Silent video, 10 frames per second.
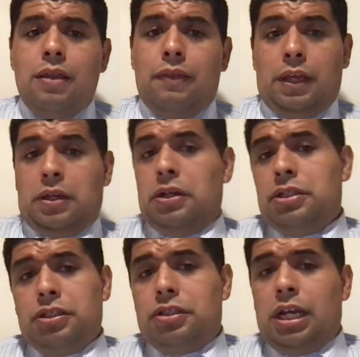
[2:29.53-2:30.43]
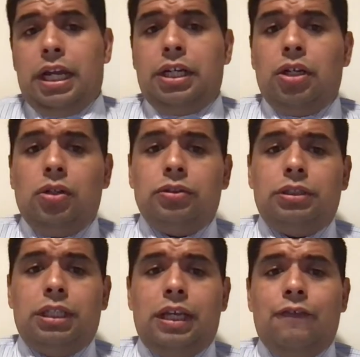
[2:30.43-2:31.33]
They could just diagnose
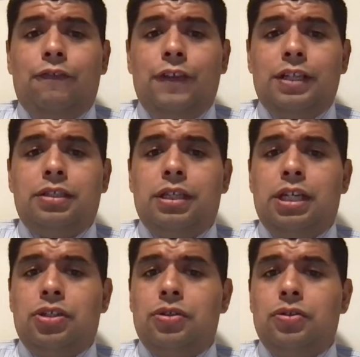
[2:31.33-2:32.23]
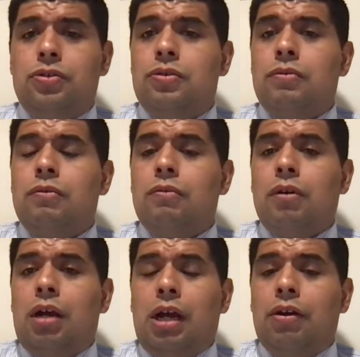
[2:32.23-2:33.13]
and fix issues
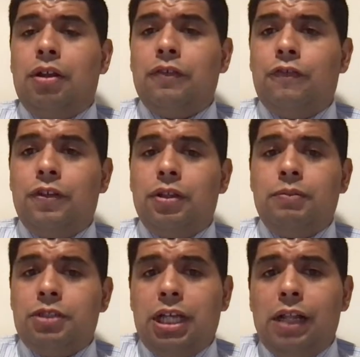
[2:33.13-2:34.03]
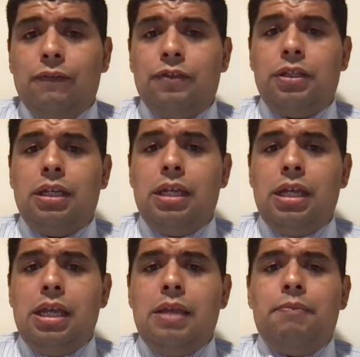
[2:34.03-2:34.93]
out on the field themselves.
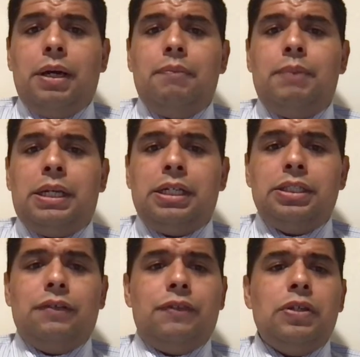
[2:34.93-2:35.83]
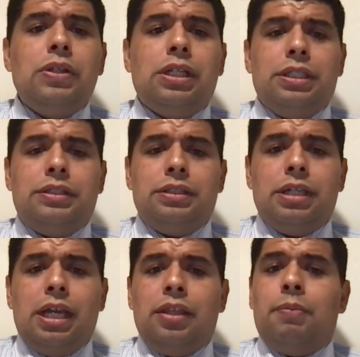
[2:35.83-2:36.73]
But because of EULAs
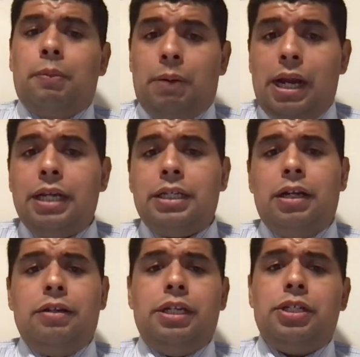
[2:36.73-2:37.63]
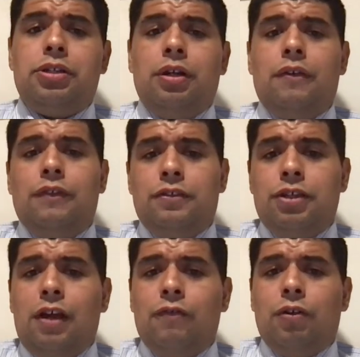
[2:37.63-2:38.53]
and the proprietary nature of the
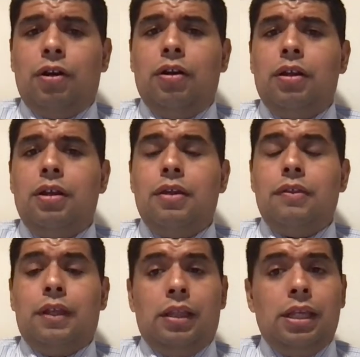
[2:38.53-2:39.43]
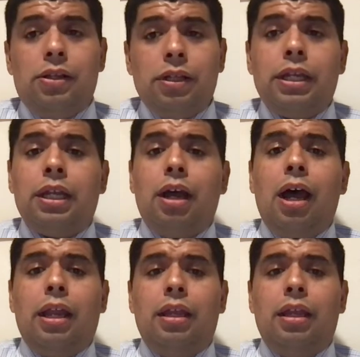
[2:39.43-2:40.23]
software, they legally cannot.